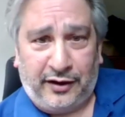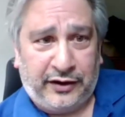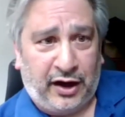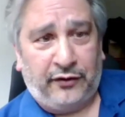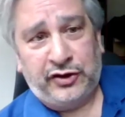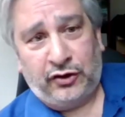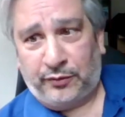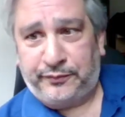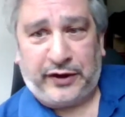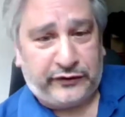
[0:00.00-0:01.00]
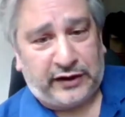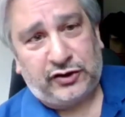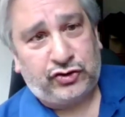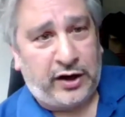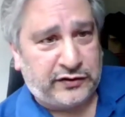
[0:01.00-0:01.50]
In Europe, they'll take the
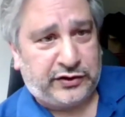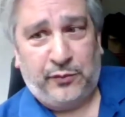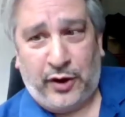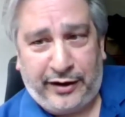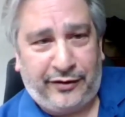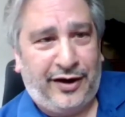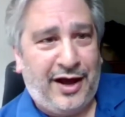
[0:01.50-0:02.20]
train somewhere.